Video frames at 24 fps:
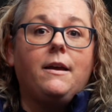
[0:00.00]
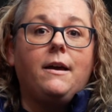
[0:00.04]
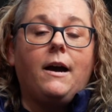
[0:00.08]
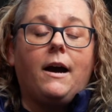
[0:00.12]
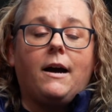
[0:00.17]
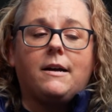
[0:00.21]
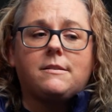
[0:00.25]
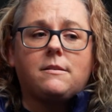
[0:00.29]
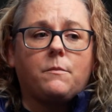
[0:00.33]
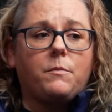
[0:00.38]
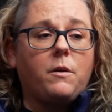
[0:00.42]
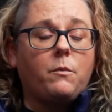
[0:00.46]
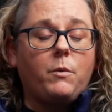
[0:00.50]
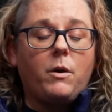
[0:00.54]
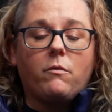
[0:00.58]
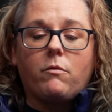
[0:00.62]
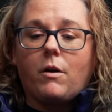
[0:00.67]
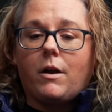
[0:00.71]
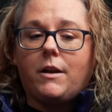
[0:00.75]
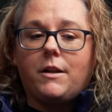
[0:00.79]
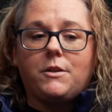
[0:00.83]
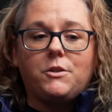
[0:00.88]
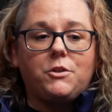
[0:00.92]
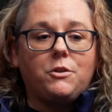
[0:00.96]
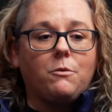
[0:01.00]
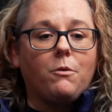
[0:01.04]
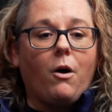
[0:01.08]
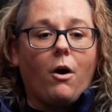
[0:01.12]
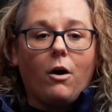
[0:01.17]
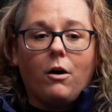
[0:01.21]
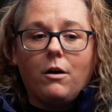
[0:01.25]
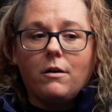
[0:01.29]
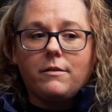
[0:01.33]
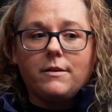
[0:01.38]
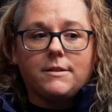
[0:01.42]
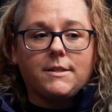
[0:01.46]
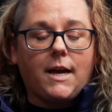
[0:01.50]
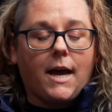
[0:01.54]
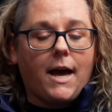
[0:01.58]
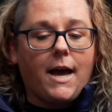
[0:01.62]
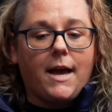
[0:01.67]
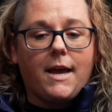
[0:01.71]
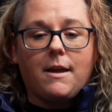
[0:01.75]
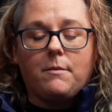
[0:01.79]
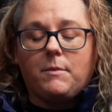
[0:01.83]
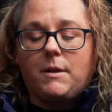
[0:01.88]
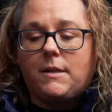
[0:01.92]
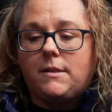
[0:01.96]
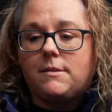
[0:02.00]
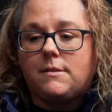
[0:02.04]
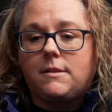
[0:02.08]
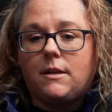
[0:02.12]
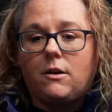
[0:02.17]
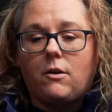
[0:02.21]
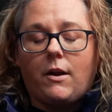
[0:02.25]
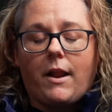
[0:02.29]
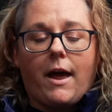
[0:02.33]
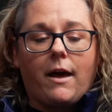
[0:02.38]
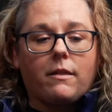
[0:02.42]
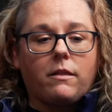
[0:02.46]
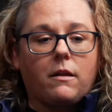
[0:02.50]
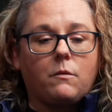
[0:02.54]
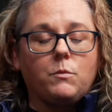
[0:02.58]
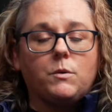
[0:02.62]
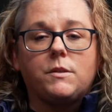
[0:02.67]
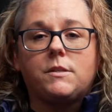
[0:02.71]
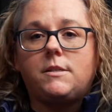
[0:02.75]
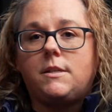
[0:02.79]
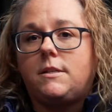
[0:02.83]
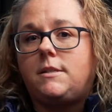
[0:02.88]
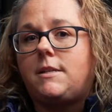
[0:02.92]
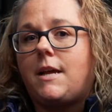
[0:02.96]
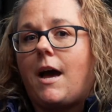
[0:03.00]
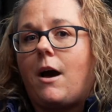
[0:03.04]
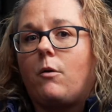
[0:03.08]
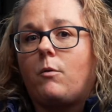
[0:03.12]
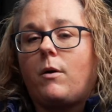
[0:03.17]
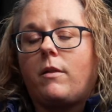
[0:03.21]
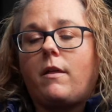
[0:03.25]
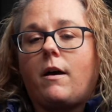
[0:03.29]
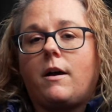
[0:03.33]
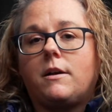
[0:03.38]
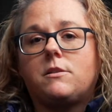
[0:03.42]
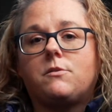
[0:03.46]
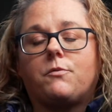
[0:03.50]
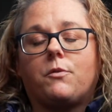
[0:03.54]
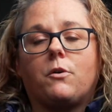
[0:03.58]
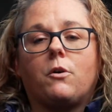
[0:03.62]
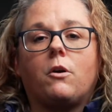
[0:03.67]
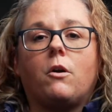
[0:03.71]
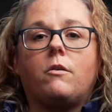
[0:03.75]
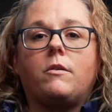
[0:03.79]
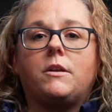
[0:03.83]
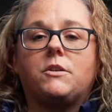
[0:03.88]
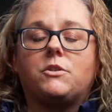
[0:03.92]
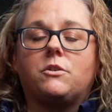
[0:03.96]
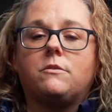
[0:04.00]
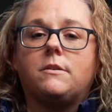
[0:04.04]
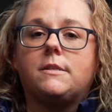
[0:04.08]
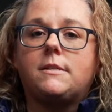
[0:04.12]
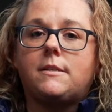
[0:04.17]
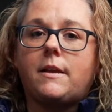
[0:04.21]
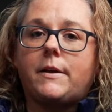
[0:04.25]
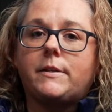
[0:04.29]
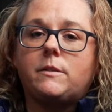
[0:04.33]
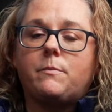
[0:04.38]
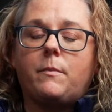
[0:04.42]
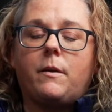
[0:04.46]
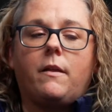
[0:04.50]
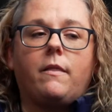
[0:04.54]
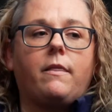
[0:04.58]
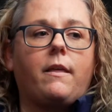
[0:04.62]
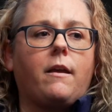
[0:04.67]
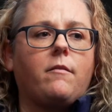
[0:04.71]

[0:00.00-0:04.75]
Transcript: Uh, something we run into all the time is, you know, an athlete will sit down with us for her initial assessment.